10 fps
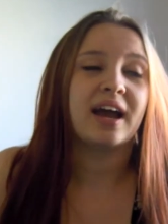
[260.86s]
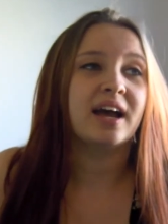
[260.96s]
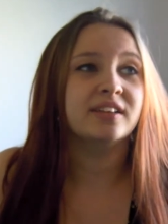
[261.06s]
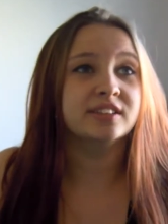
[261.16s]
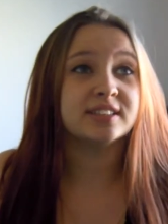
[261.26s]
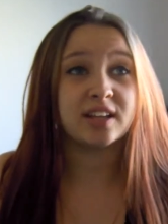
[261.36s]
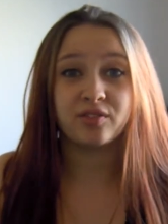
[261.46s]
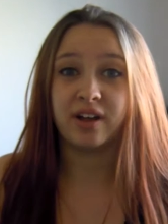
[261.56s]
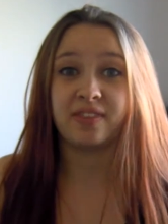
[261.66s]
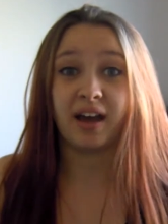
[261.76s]
and
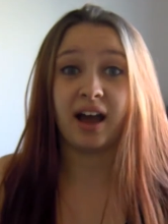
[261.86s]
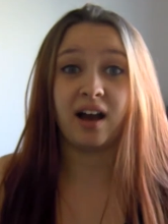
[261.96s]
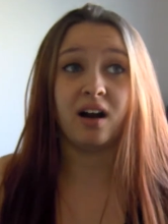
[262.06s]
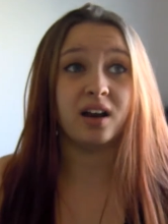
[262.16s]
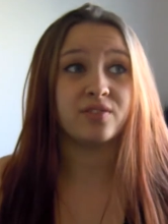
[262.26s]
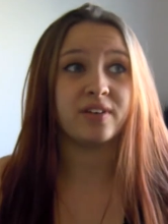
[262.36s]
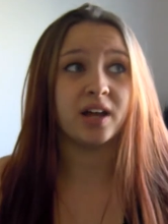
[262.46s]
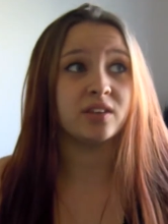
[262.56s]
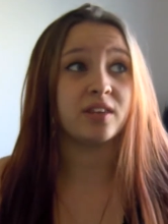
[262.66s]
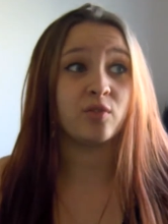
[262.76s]
stuff like that, I
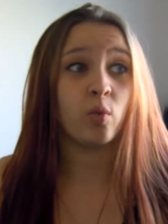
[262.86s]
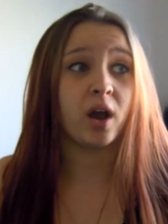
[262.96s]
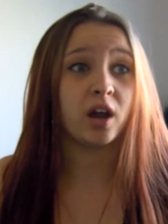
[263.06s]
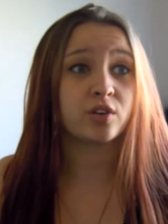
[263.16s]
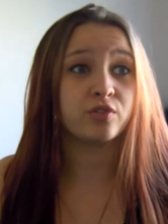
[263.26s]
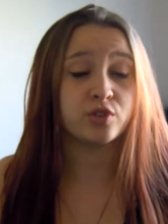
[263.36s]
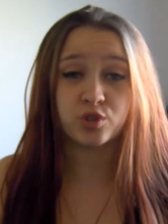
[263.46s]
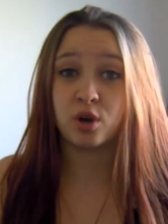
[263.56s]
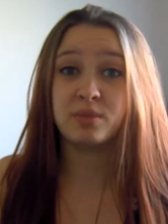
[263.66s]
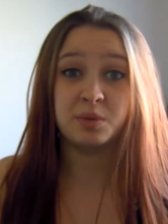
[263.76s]
found that they've worked for
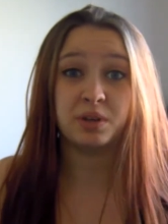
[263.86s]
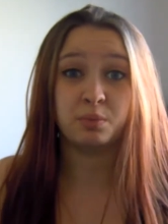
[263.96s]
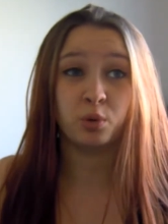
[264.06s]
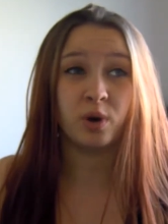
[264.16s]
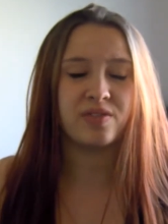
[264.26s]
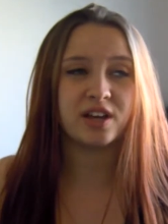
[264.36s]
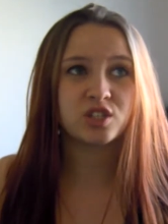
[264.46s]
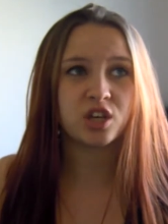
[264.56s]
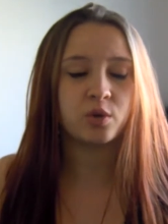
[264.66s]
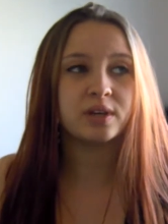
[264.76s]
so many people and they're
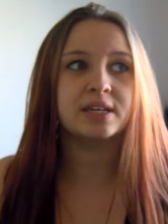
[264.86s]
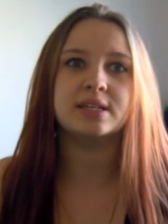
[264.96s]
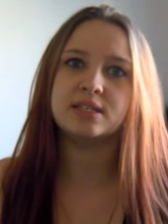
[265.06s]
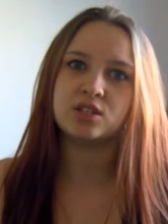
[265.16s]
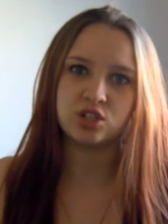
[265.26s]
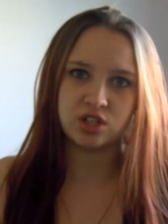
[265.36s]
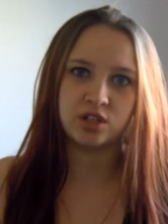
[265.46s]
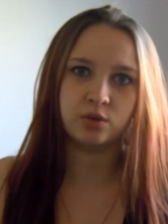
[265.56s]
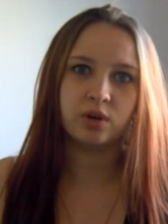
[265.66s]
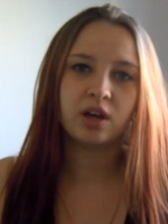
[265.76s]
so easy to
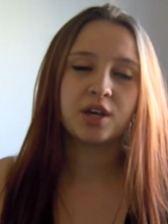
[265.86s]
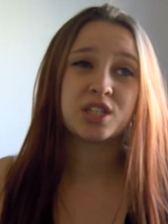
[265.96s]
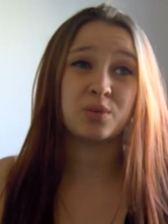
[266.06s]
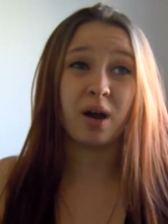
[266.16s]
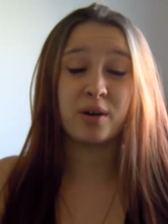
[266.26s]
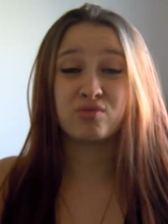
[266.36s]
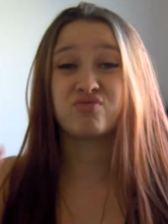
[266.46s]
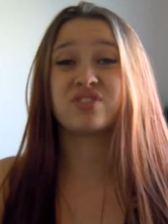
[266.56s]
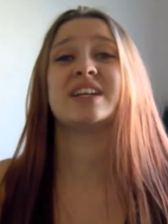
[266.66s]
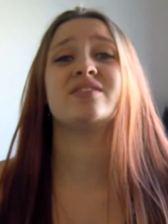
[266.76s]
do. So I
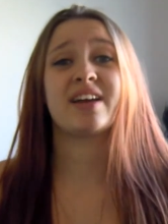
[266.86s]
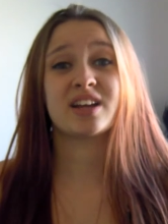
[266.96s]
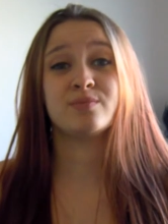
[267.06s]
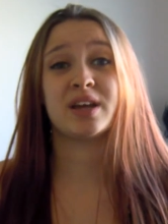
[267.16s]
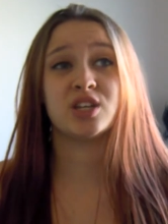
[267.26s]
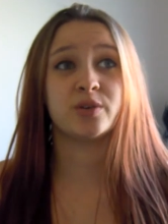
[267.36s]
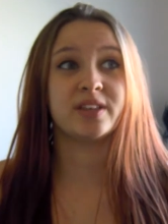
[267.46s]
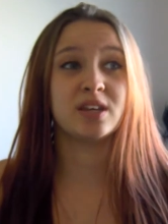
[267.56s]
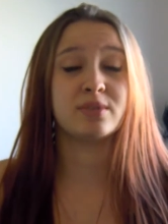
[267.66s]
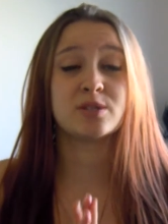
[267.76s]
would really recommend
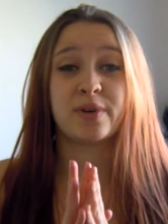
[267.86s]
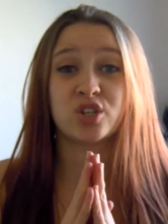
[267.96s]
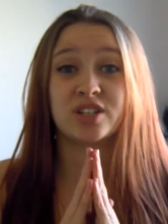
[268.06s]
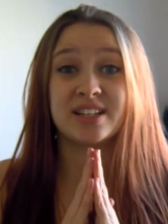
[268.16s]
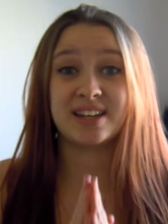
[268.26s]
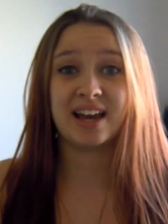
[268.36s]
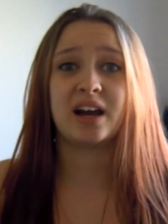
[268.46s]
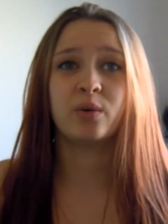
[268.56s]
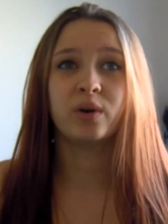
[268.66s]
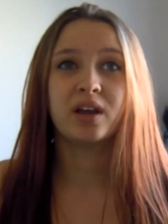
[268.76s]
doing them, especially
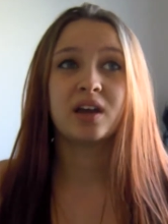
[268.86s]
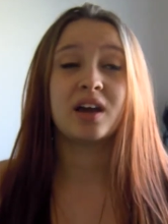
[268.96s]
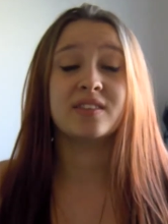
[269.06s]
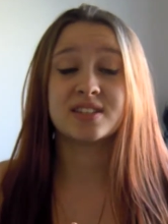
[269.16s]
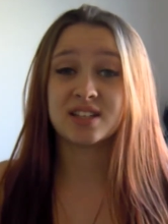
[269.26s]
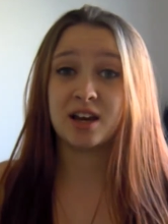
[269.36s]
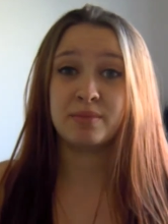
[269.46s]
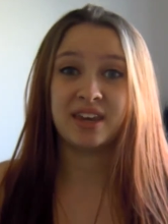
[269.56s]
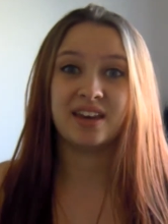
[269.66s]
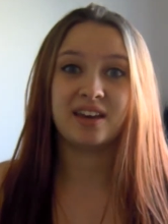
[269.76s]
now at this
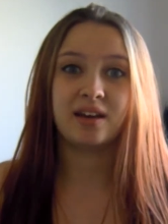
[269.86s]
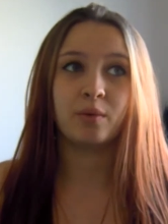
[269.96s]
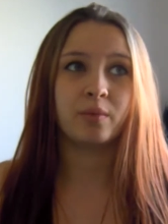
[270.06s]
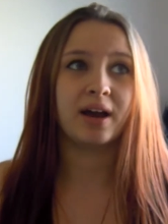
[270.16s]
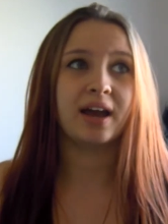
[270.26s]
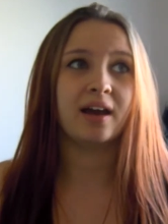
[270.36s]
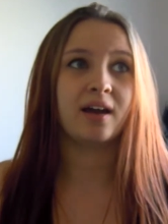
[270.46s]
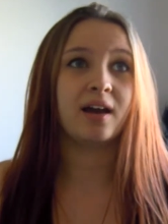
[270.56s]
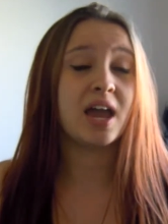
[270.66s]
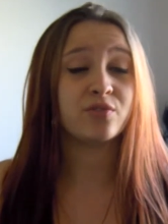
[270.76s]
time of year
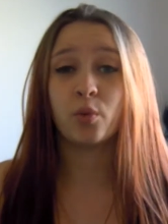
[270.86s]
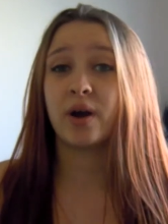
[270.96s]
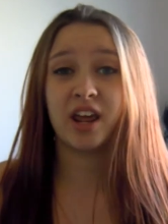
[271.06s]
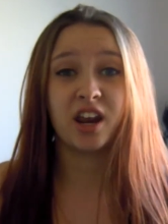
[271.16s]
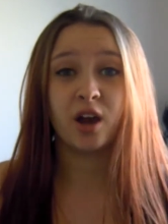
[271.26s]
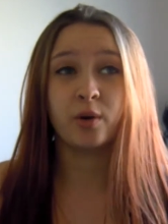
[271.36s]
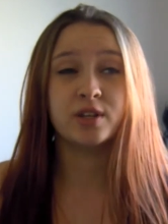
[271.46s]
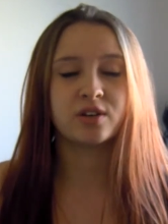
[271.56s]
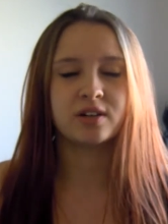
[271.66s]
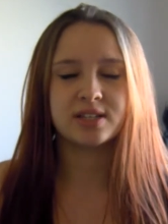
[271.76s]
where everyone I know
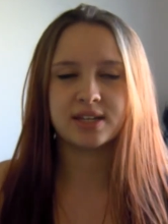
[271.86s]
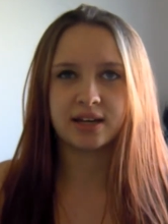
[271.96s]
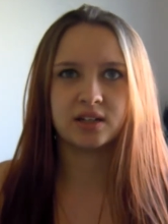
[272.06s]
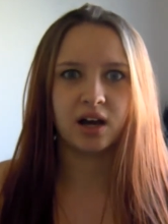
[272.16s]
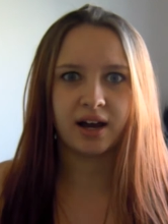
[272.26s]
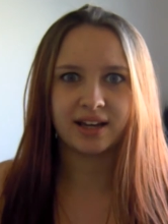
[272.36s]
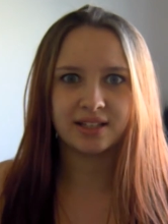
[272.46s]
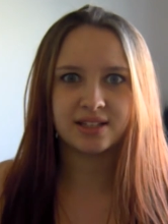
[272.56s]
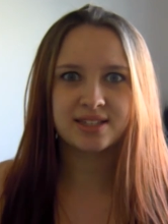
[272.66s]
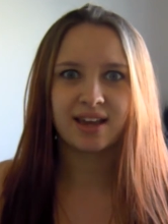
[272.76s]
has got
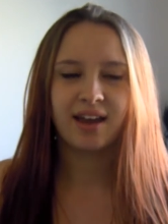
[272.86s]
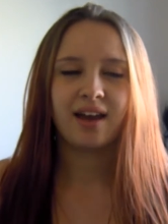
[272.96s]
deadlines